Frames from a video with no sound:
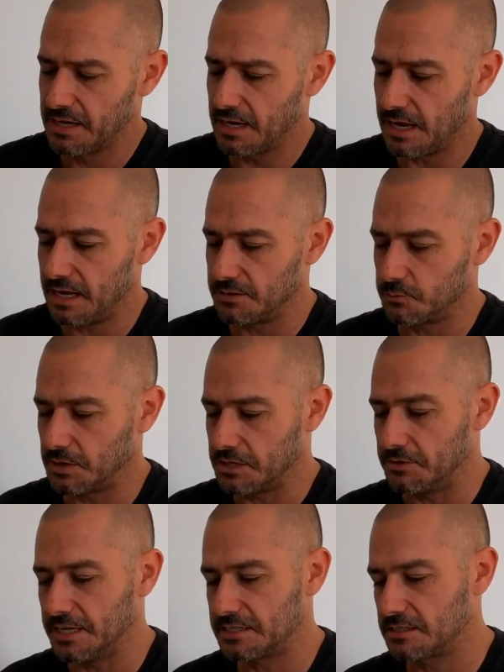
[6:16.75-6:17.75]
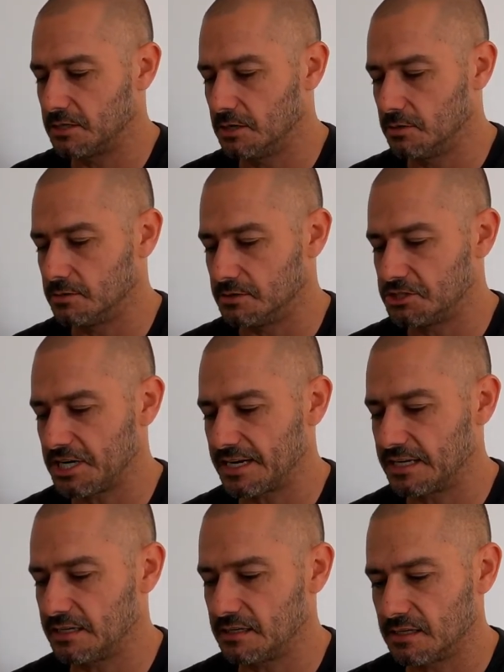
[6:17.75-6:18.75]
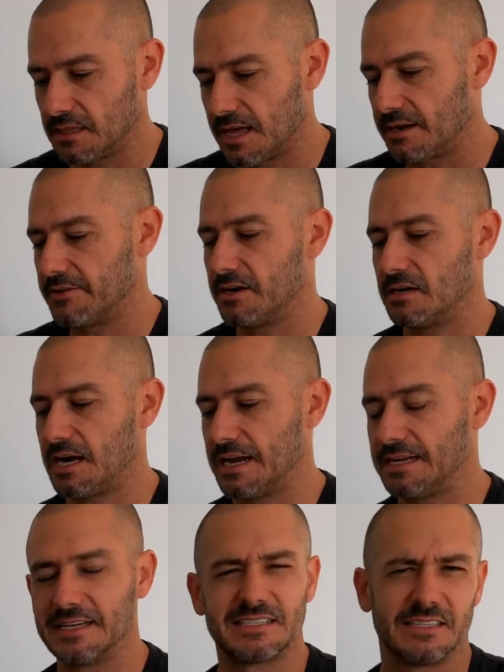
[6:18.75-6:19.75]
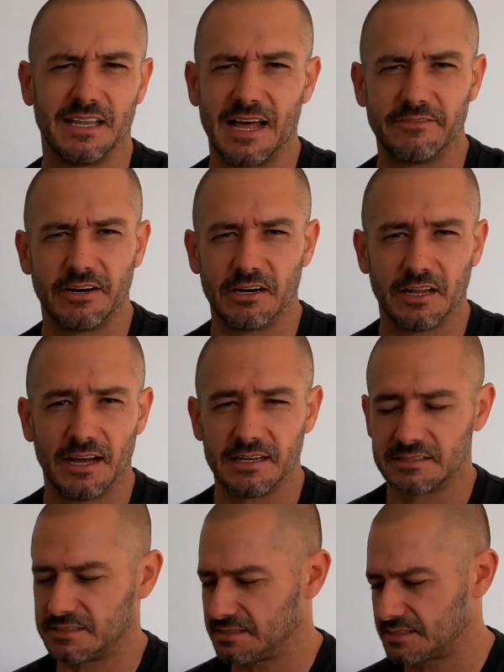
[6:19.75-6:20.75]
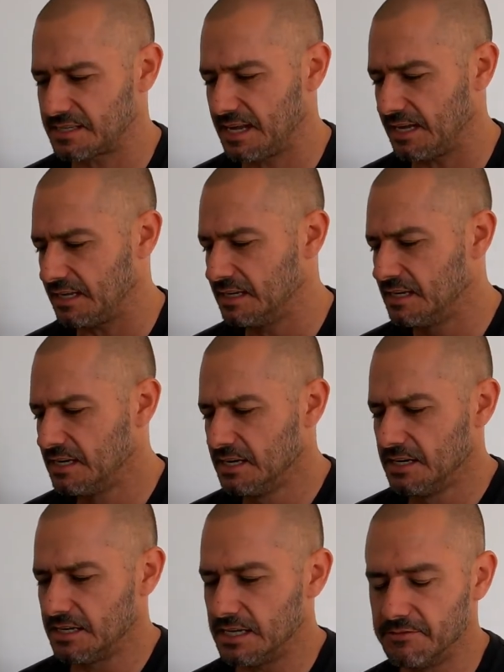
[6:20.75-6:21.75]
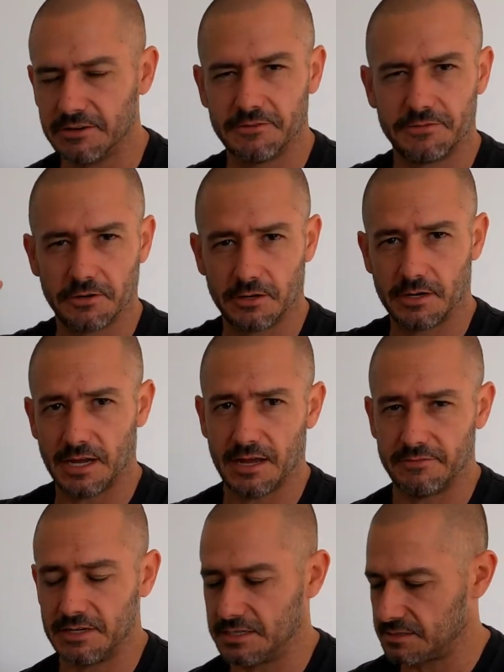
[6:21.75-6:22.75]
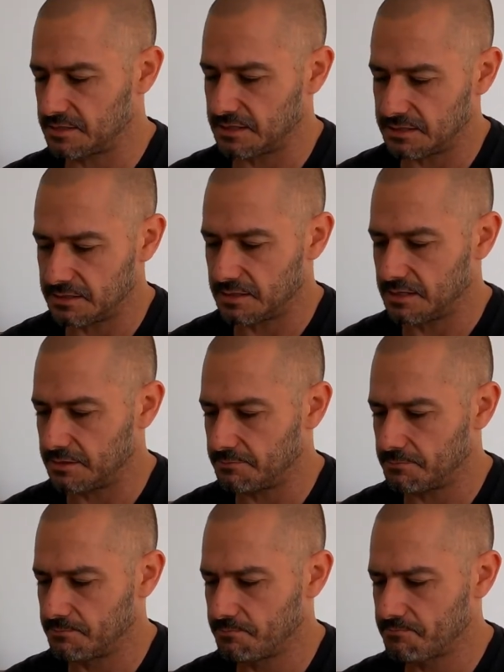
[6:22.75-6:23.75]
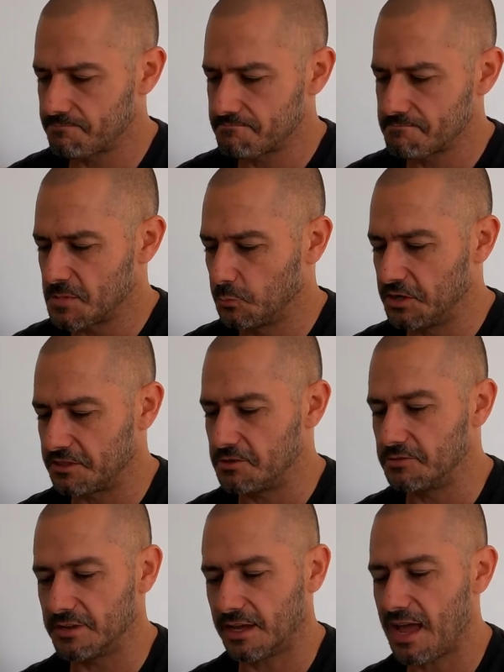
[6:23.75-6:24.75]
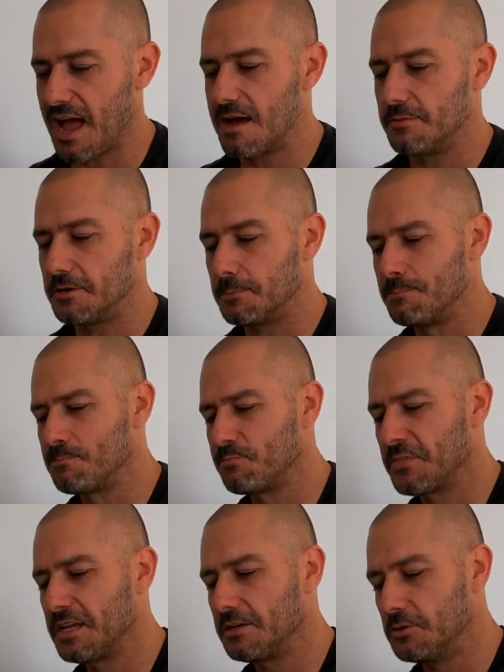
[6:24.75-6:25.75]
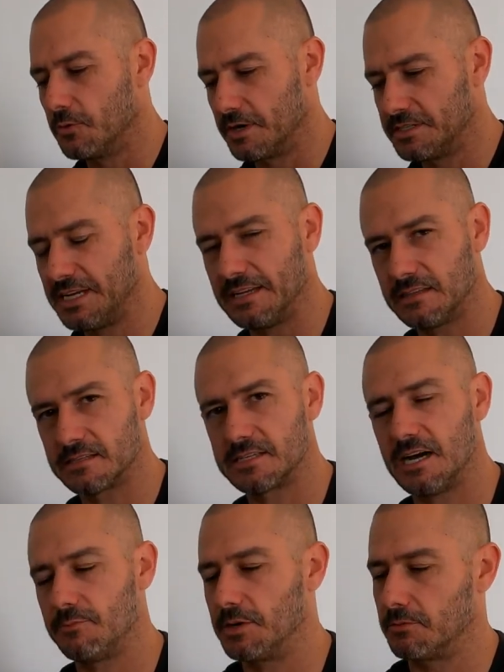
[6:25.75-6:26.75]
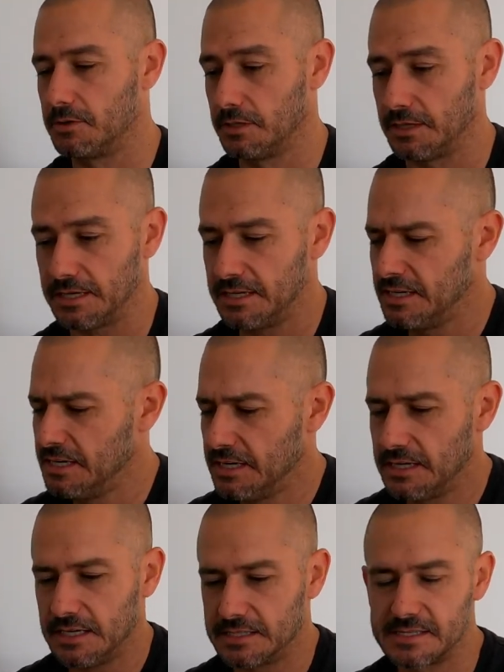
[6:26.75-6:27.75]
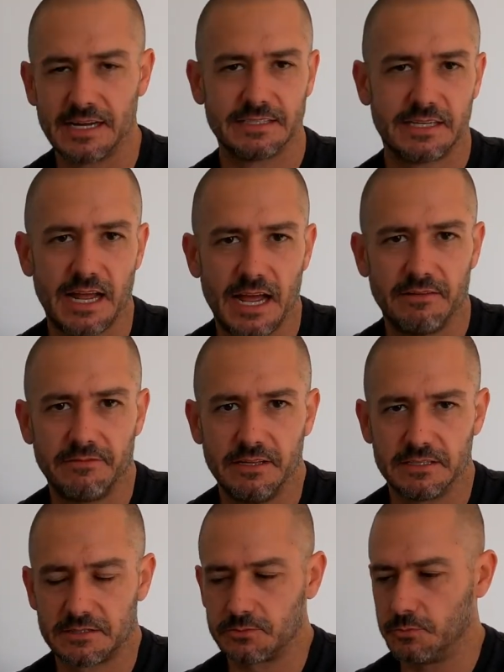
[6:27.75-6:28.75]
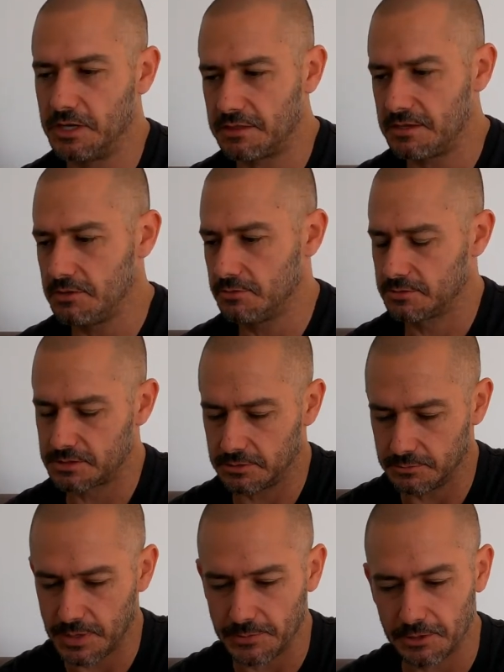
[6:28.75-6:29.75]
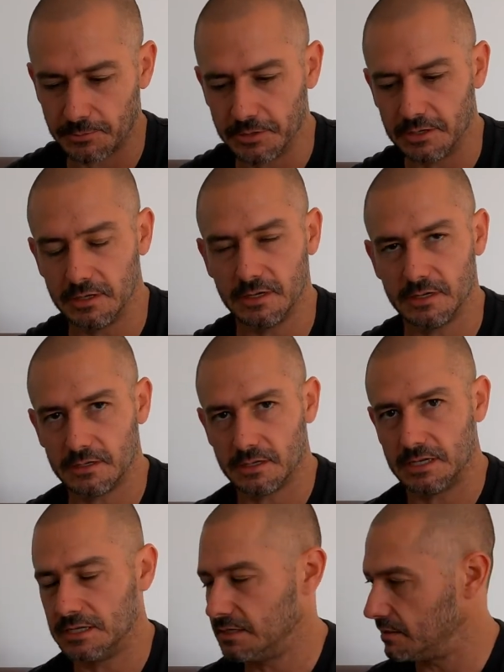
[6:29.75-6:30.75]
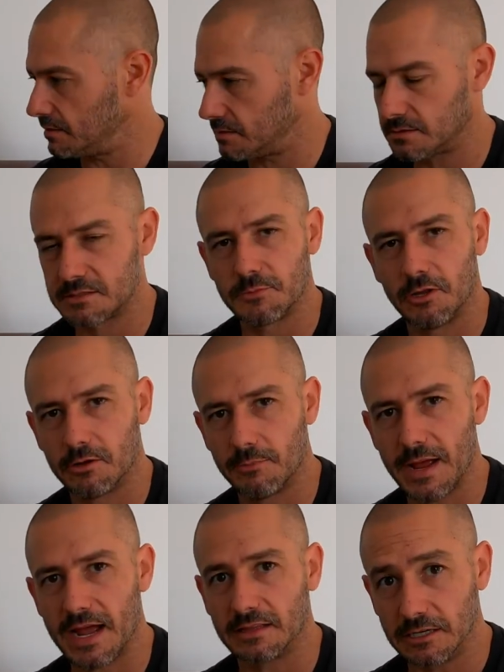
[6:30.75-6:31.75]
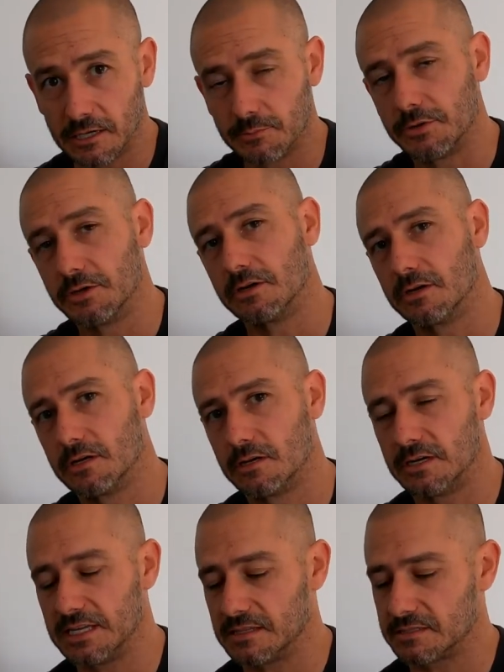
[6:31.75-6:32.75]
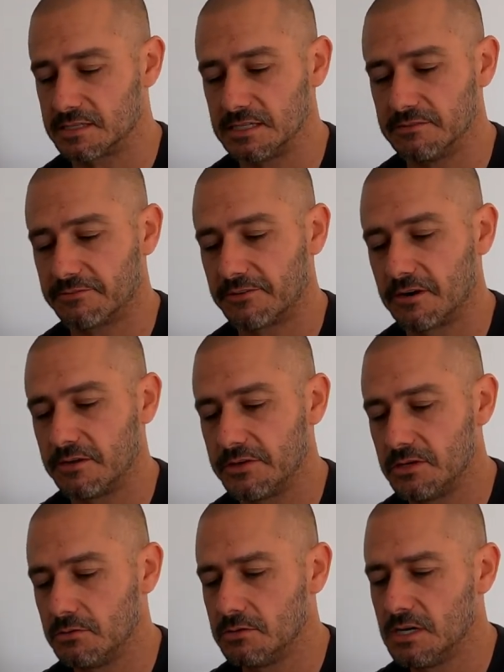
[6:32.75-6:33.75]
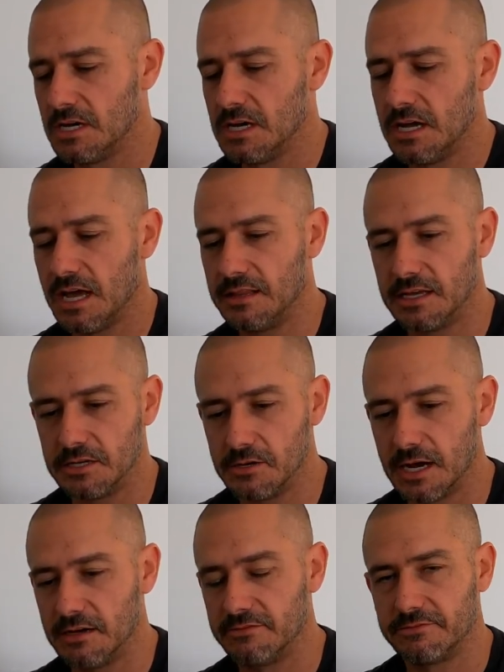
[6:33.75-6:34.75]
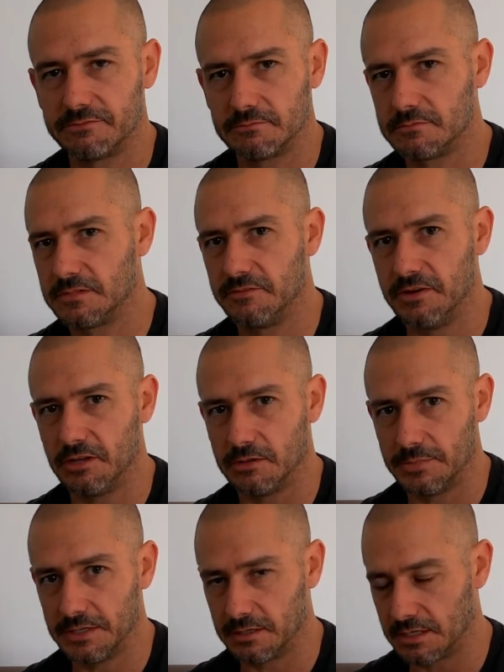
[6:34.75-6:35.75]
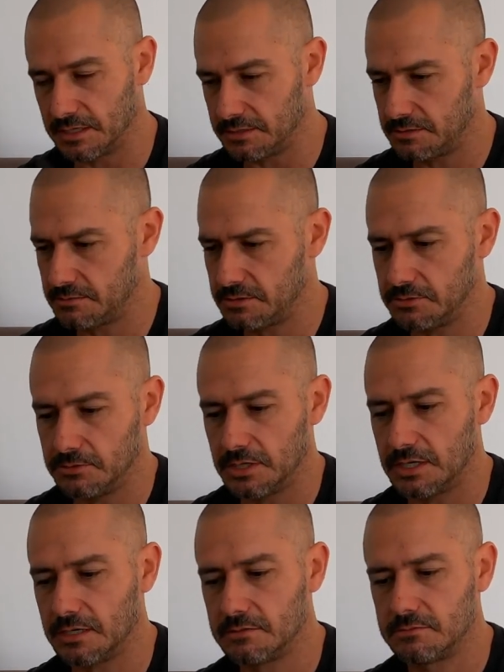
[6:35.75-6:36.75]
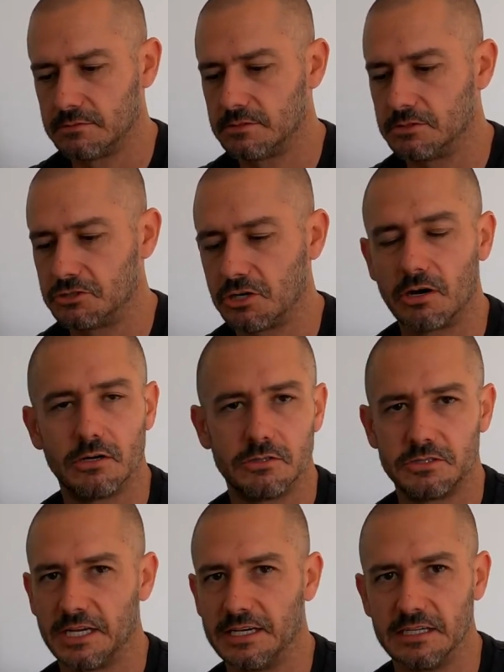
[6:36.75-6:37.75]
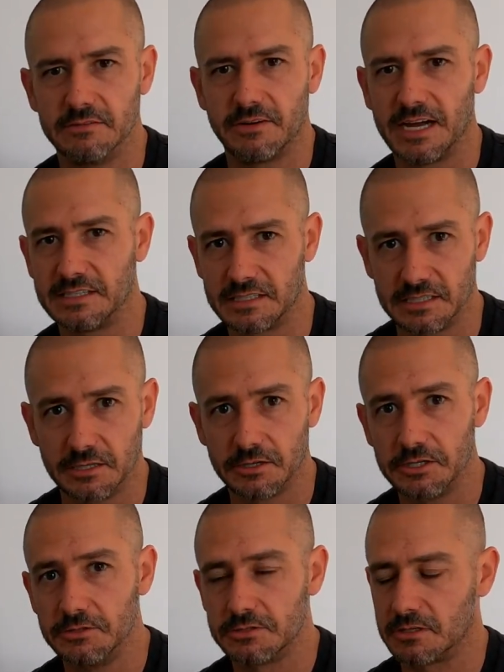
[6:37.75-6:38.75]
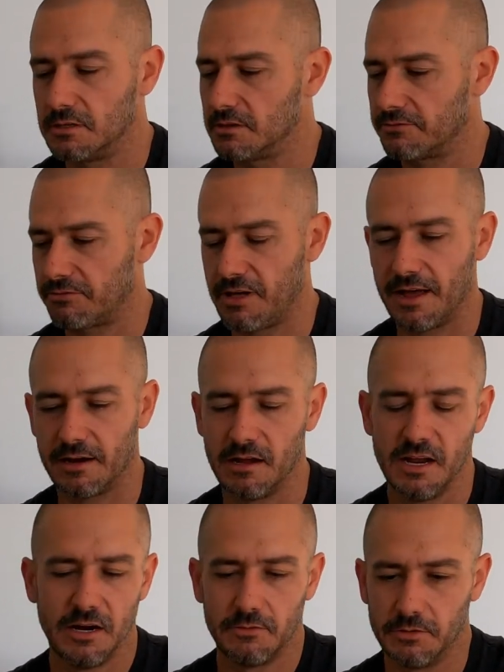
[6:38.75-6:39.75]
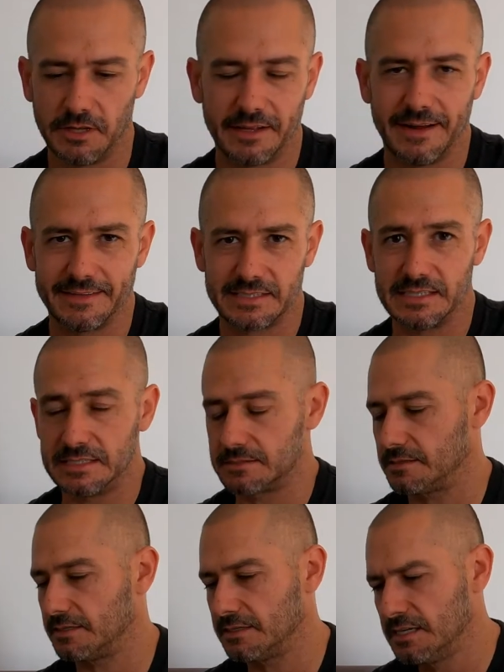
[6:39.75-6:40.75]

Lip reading: And when you get to go and check it, I guess a lot of airlines, they say, even if you're going to have it as with you in the cabin, you want to take this out. But really, it's nice to have this with you. So maybe you're putting it in a smaller bag that you can put underneath the seat in front of you, and then you have availability to charge any device that you're using on the flight really nice and easily.